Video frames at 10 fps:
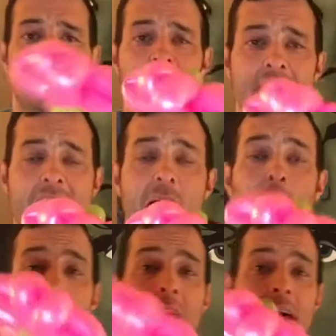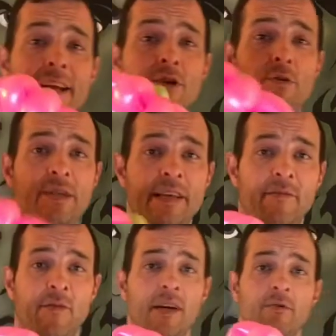So now what I do
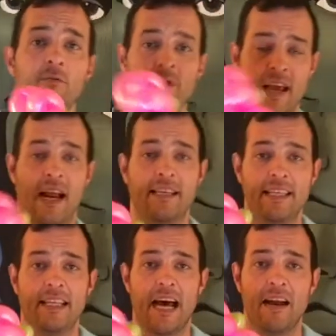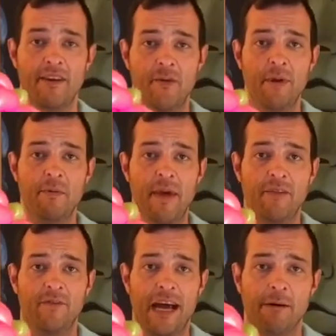different than I see a lot of people
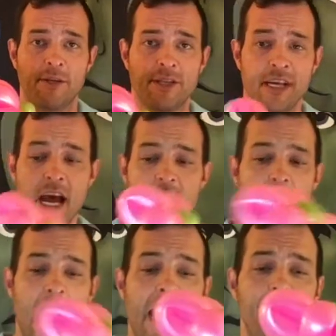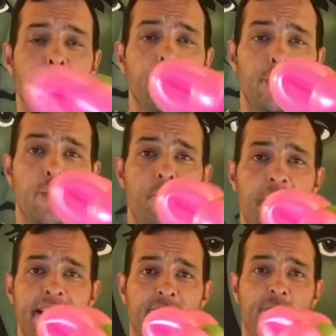make flowers is I put 2
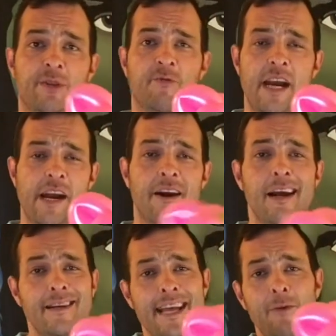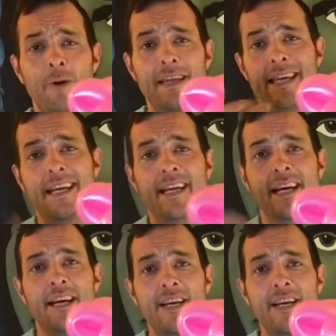pinch twists right here because I don't want the